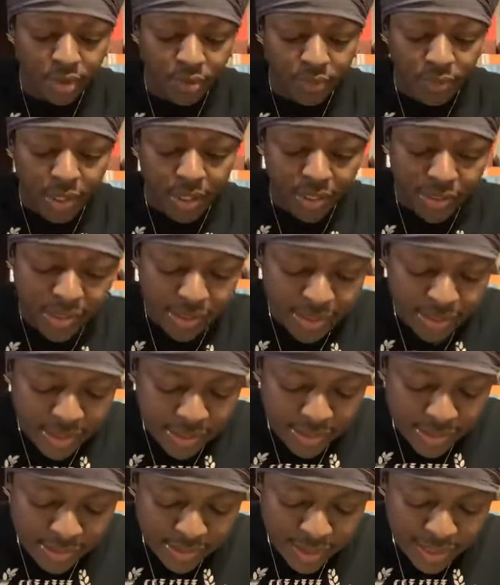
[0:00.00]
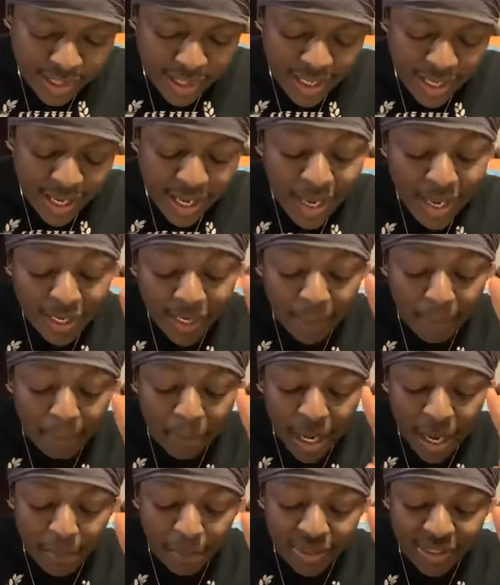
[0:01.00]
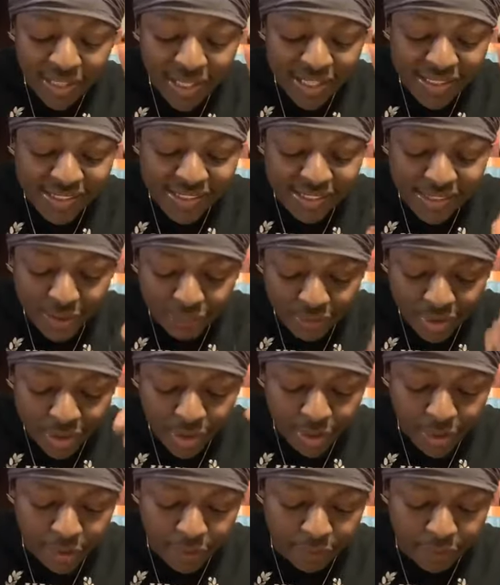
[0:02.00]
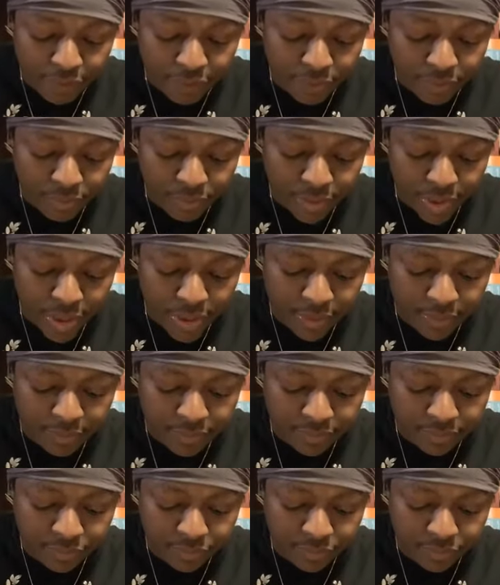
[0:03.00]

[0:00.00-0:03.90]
Right? And it says, and abominations of the earth, right?